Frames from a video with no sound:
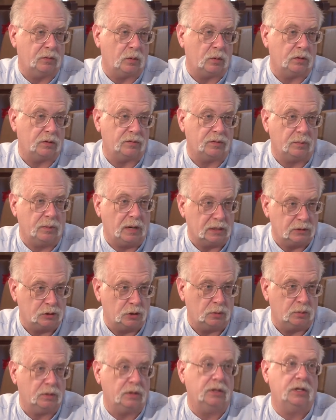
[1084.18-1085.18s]
order from
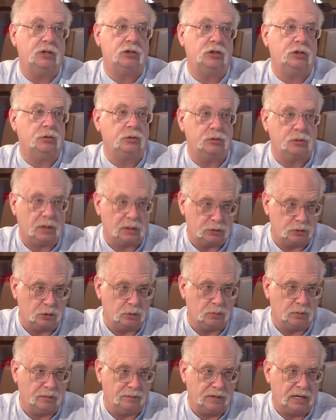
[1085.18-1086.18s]
October of this year to
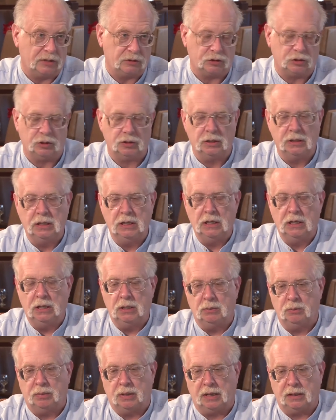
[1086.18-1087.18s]
October of next year.
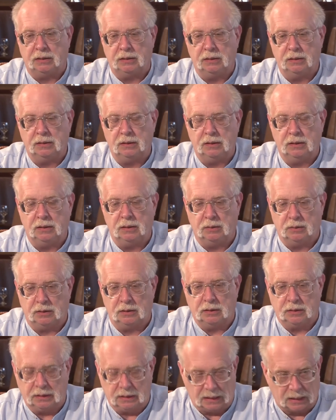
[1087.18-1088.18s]
But
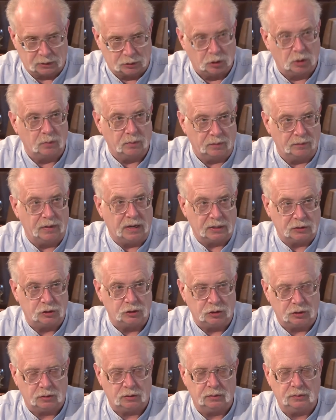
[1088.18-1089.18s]
in October of
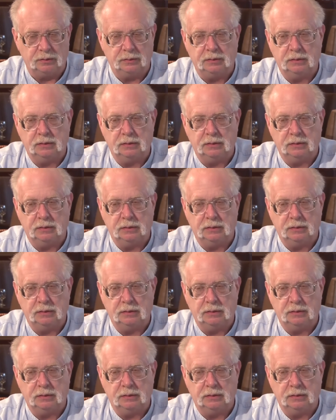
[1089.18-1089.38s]
next year,